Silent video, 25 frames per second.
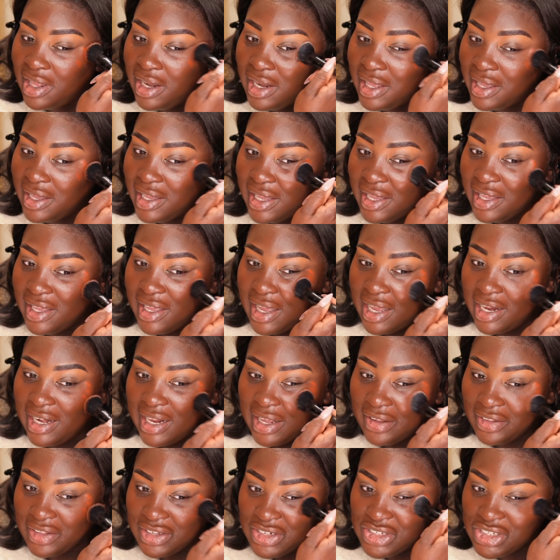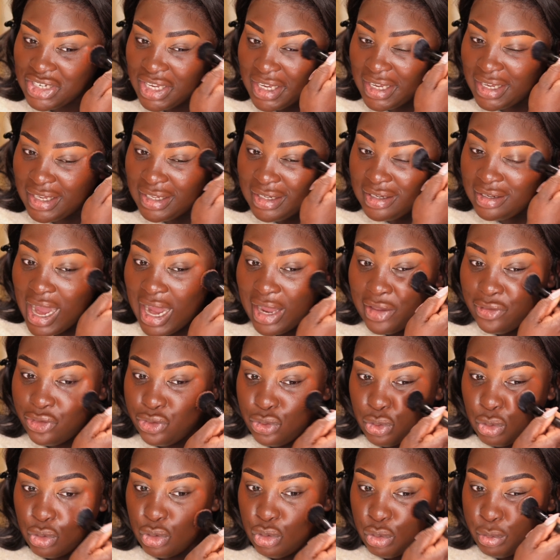I like it. I like the shade. I
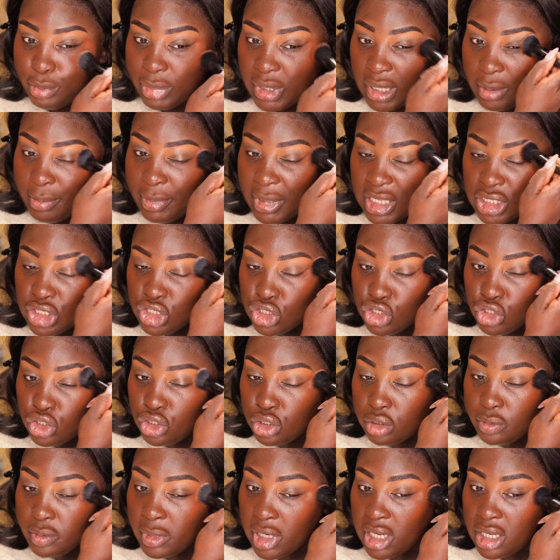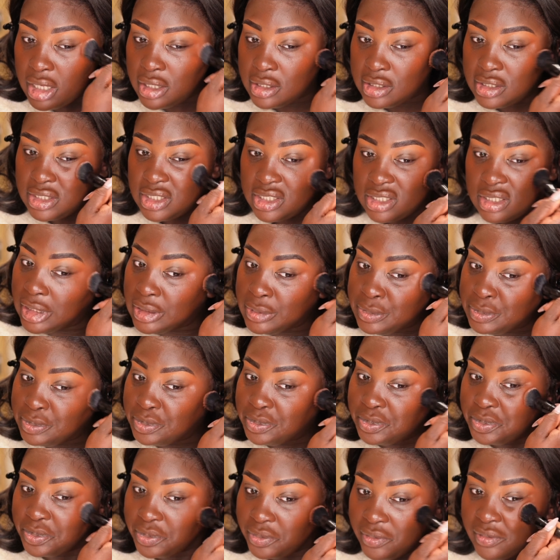thought it would be a bit too much. This
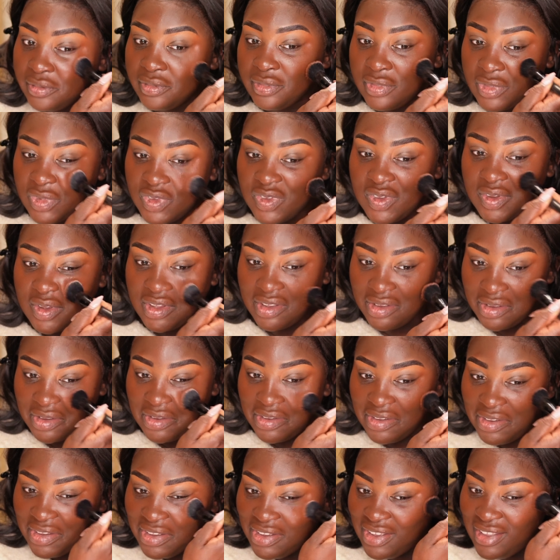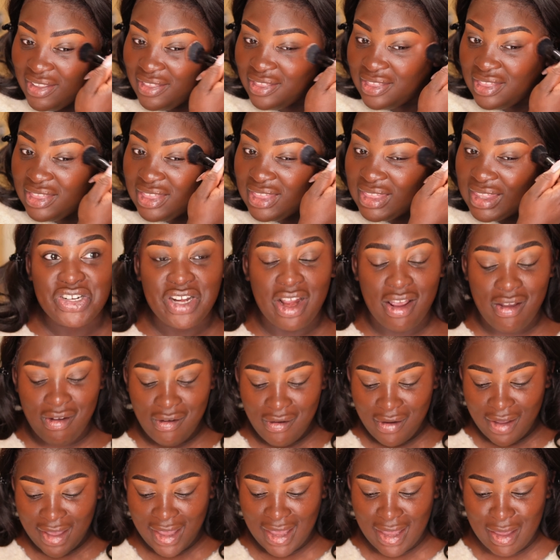looks so nice in the
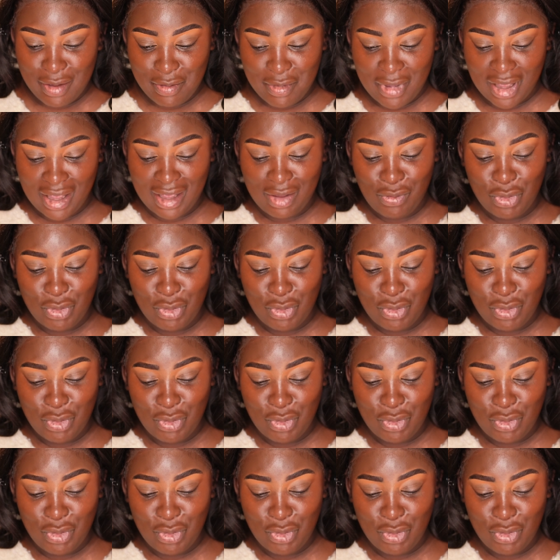summertime.